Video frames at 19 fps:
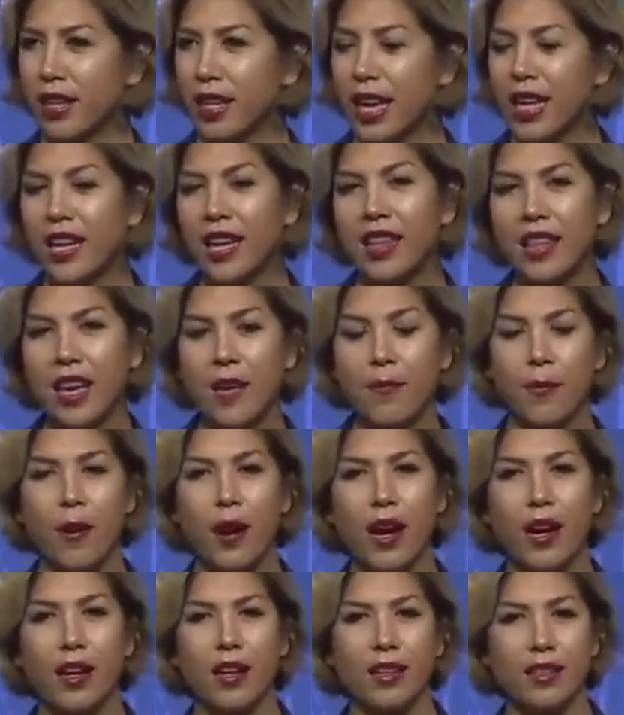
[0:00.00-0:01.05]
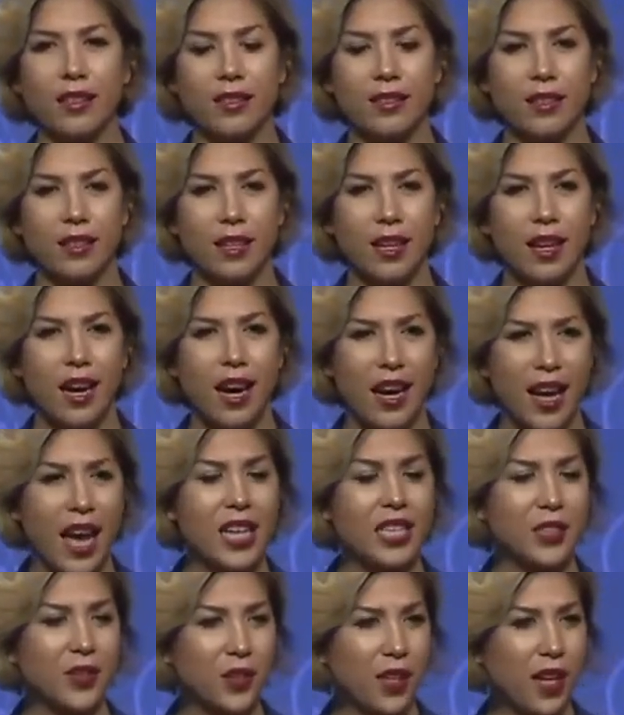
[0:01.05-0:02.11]
And in that prayer, I
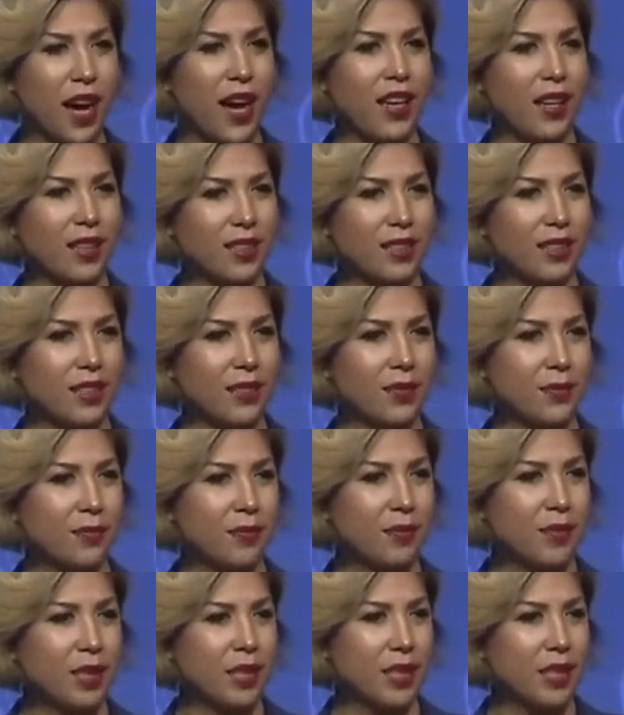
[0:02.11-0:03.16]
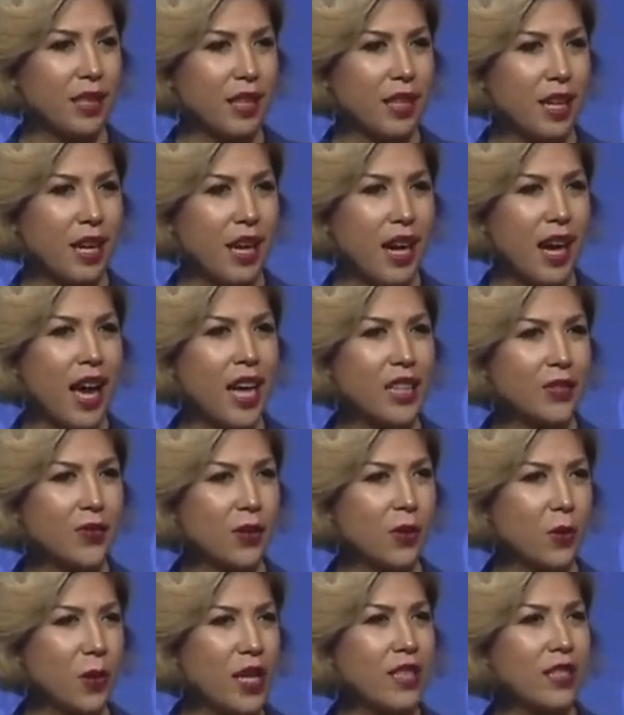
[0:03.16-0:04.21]
asked for guidance. I asked
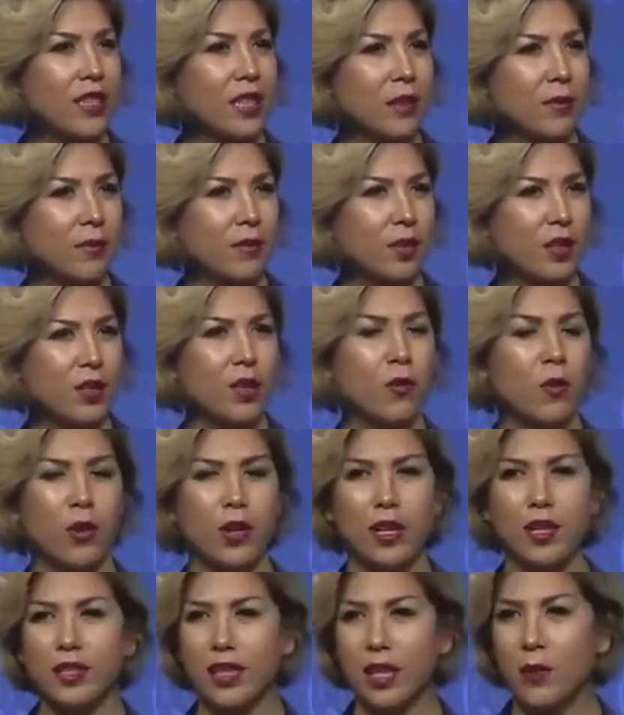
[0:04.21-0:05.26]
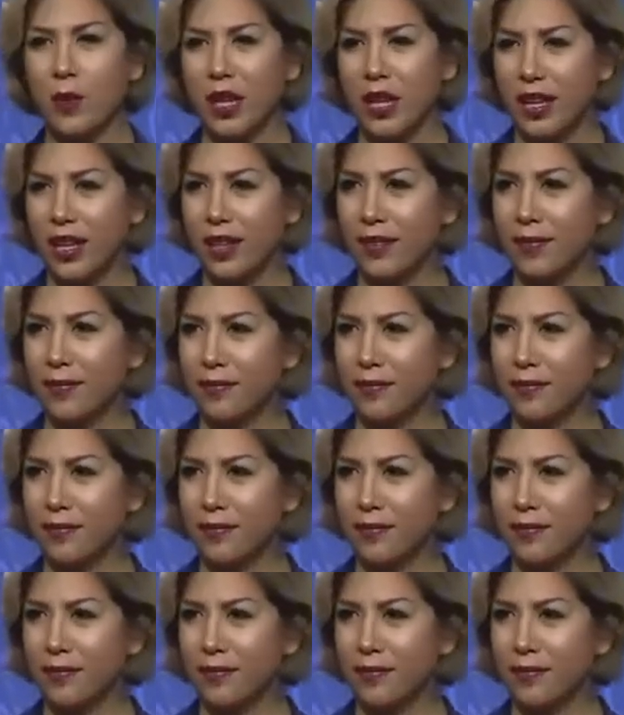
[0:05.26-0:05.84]
for wisdom, the good words that we need.